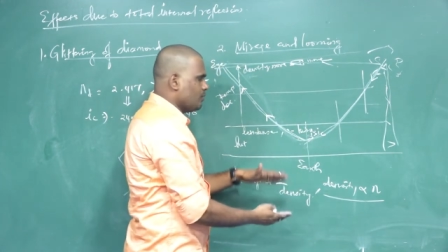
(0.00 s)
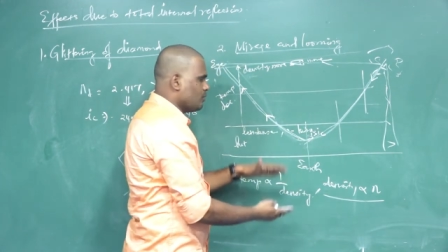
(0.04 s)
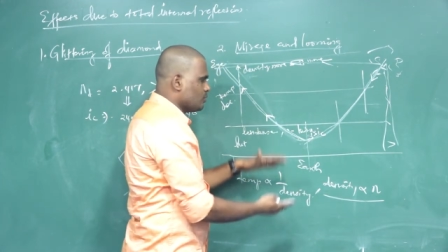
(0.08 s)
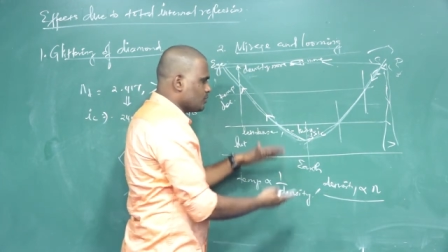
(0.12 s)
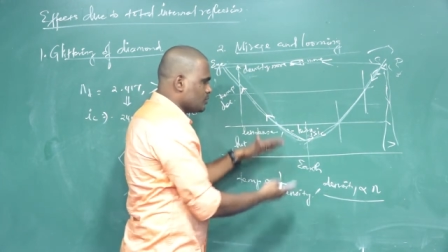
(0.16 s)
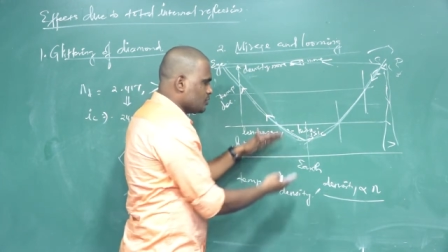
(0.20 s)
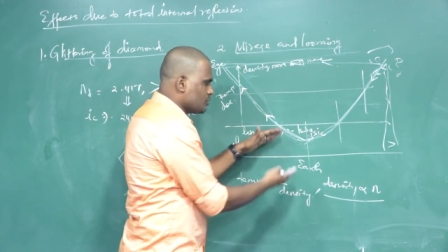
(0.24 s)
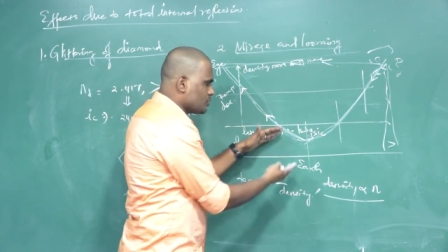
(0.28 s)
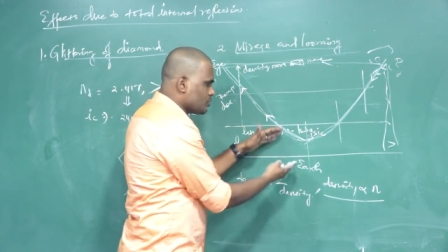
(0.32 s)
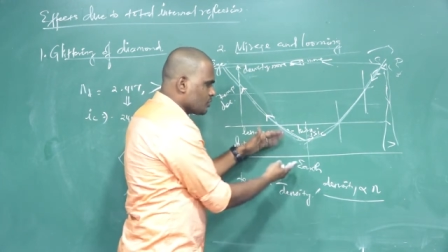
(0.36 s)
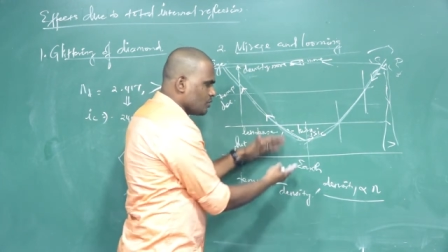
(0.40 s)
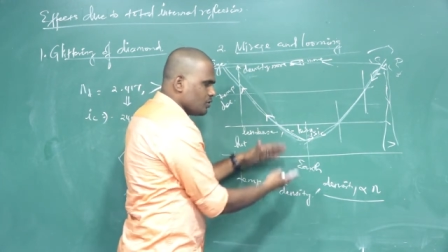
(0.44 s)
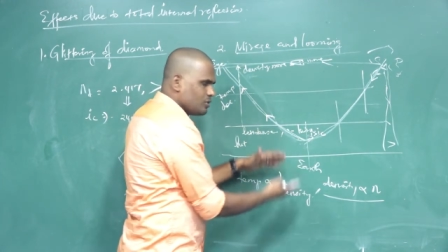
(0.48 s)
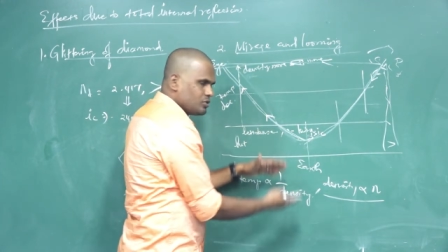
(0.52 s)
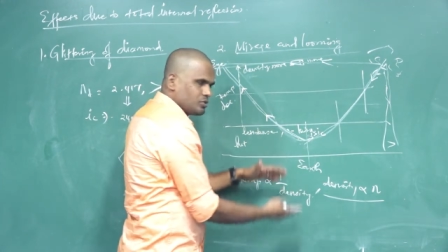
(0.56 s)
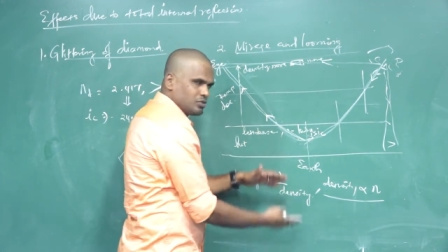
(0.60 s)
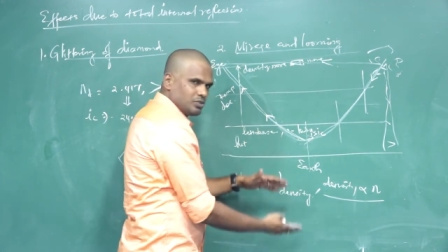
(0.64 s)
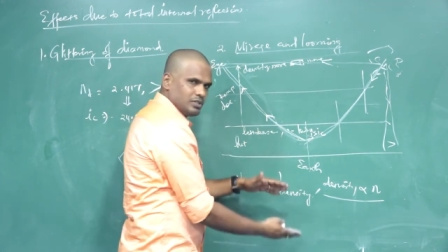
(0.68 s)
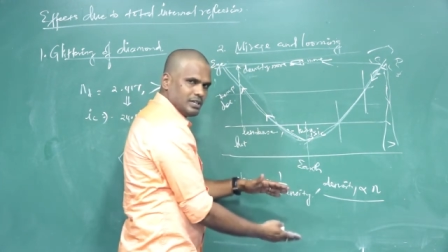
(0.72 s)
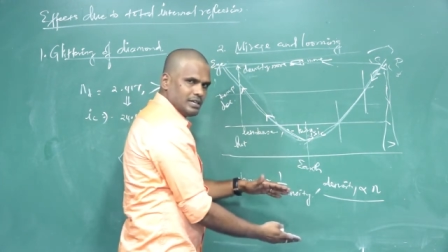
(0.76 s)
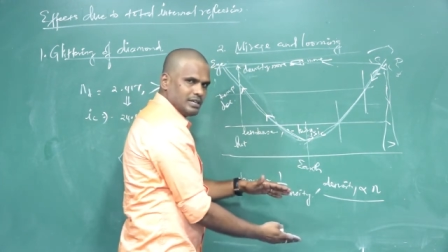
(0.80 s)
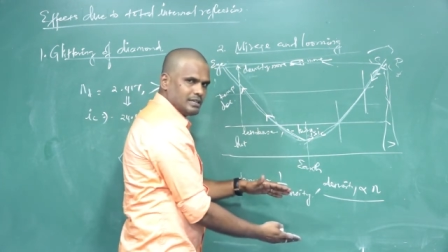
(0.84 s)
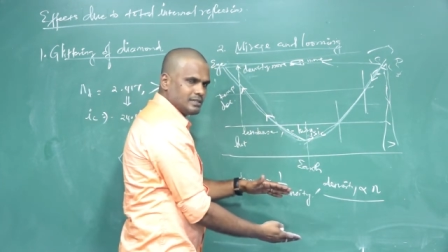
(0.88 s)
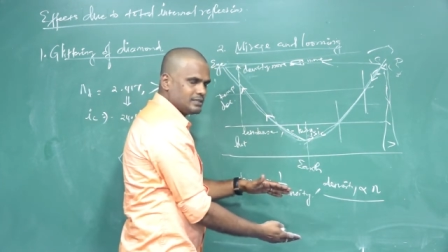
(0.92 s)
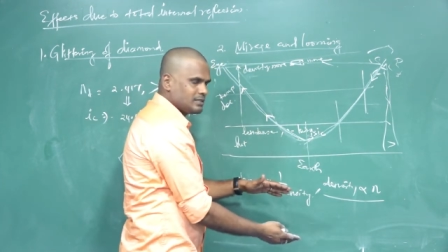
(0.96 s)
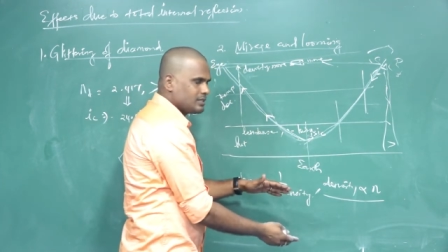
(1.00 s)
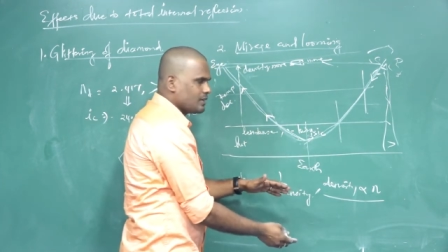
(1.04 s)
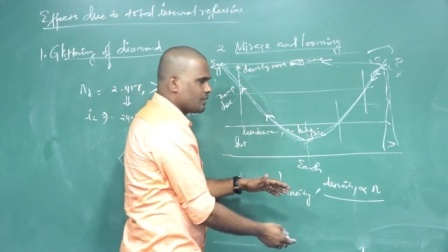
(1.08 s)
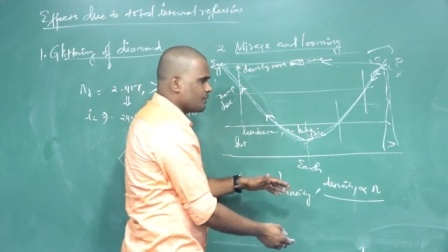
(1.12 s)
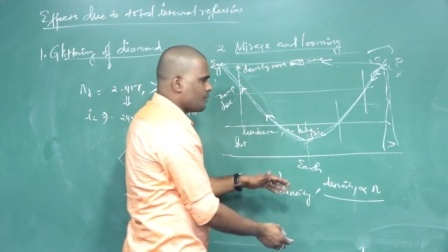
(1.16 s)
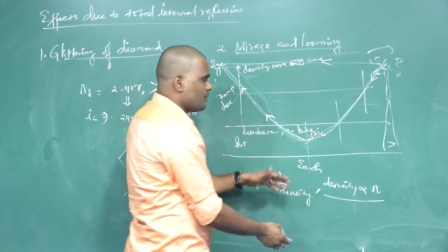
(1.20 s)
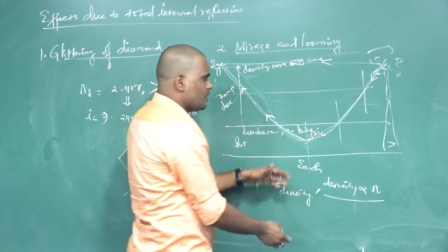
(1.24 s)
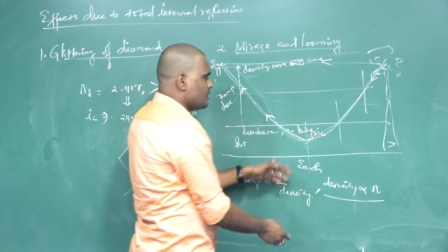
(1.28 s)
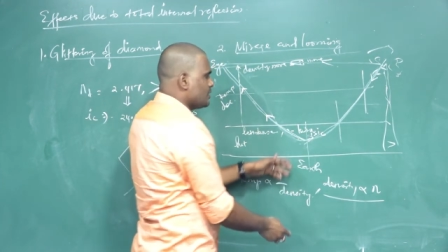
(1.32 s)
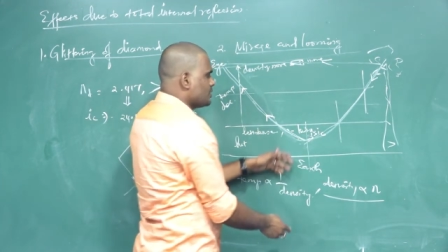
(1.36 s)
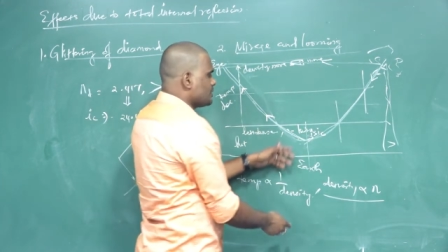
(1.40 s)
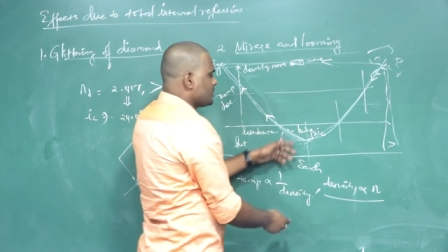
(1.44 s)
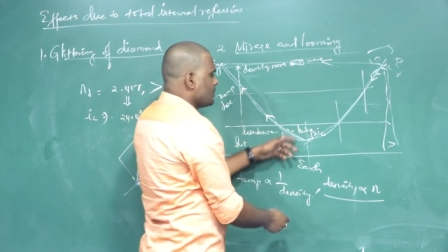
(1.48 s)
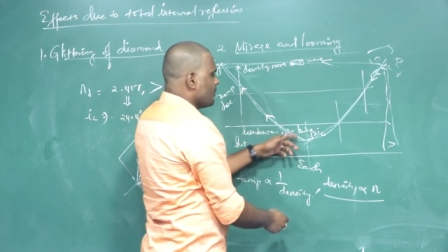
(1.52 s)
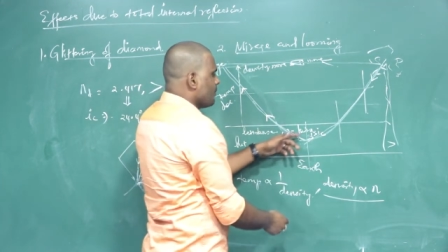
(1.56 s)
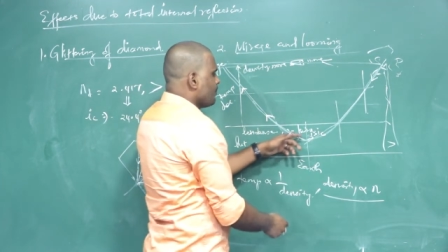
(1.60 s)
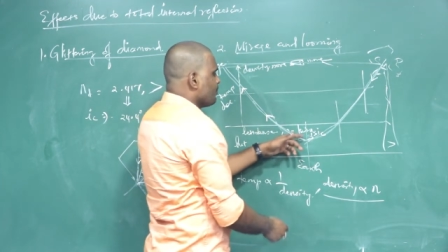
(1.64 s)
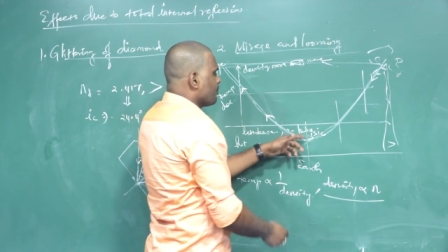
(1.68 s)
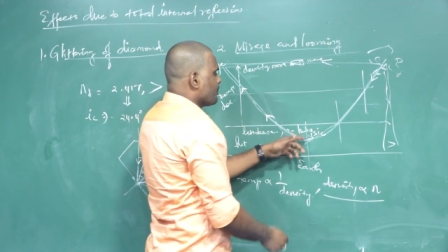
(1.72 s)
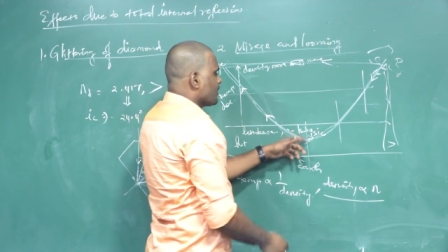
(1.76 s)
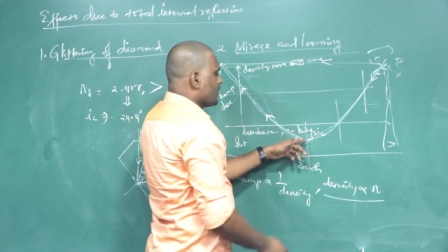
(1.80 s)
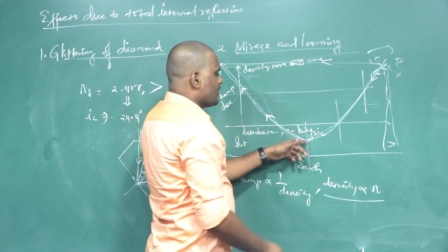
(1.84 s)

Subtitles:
which is close to the earth's surface,